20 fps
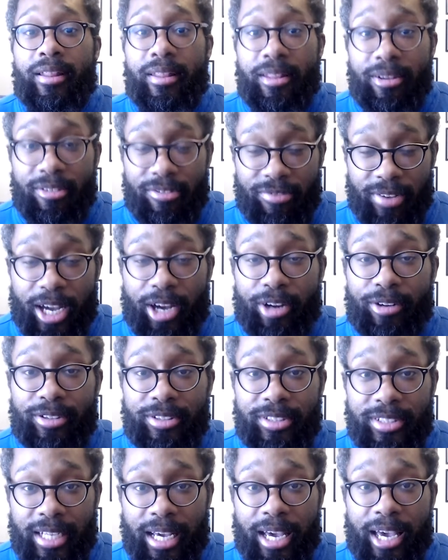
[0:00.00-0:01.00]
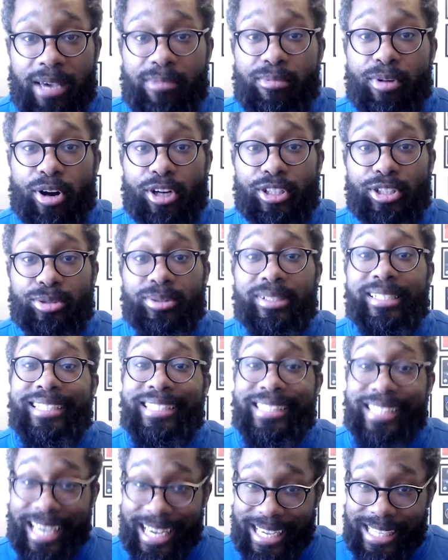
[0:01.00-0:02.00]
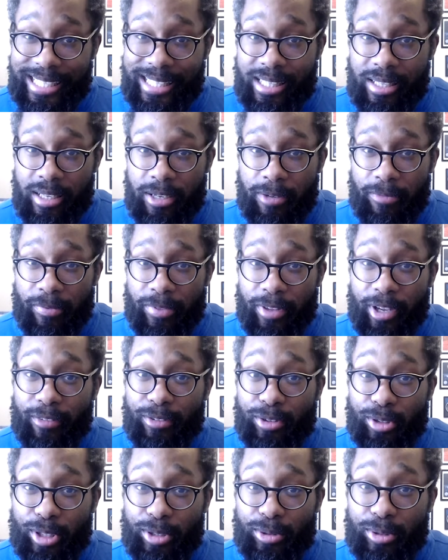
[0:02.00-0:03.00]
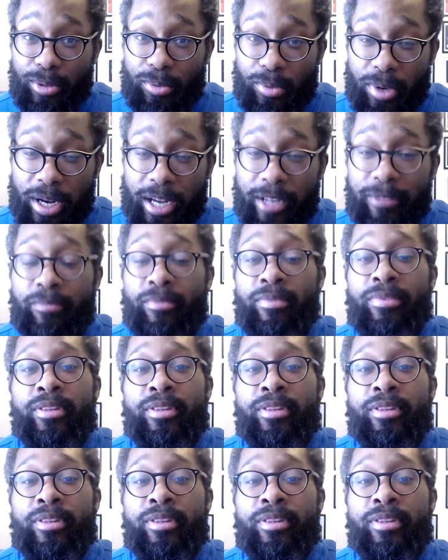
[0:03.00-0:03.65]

the Founders Day, March 26th of 2021,